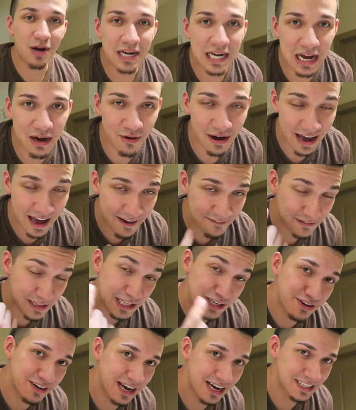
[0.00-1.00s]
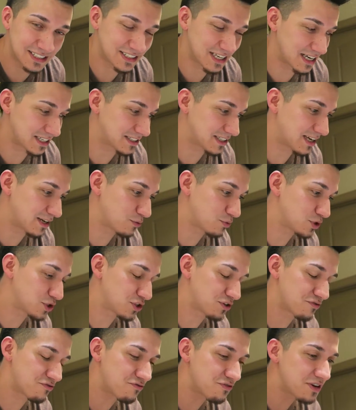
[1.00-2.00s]
right now I have clear contacts on,
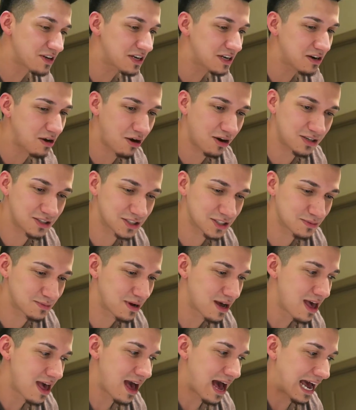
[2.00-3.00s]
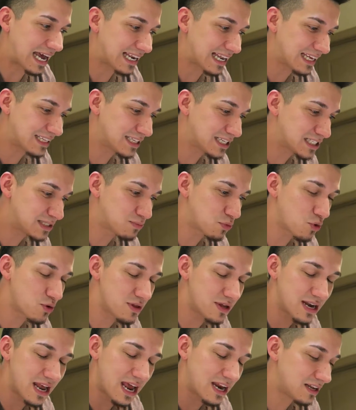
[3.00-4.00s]
which are freaking awesome. I like these
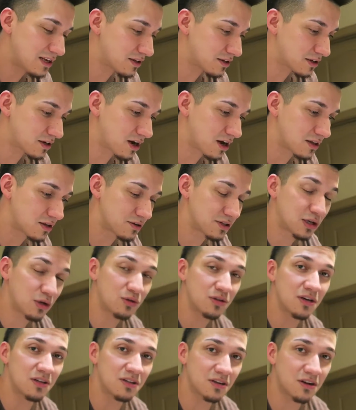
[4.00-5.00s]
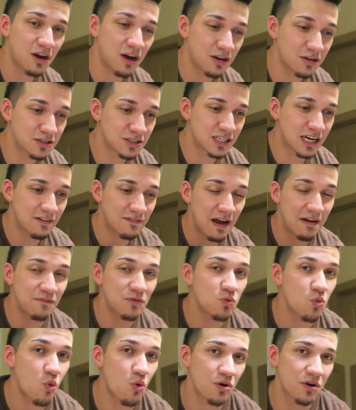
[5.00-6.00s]
more than any other color. The only other colors that I've
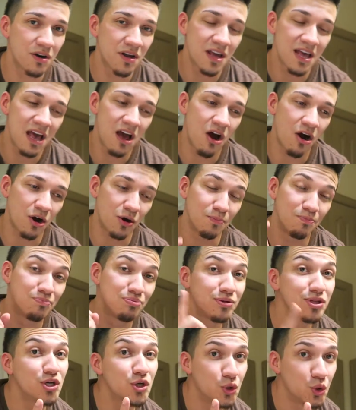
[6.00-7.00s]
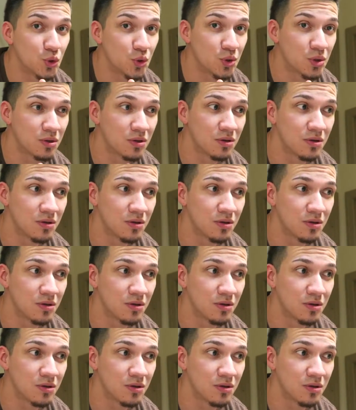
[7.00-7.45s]
ever worn are blue.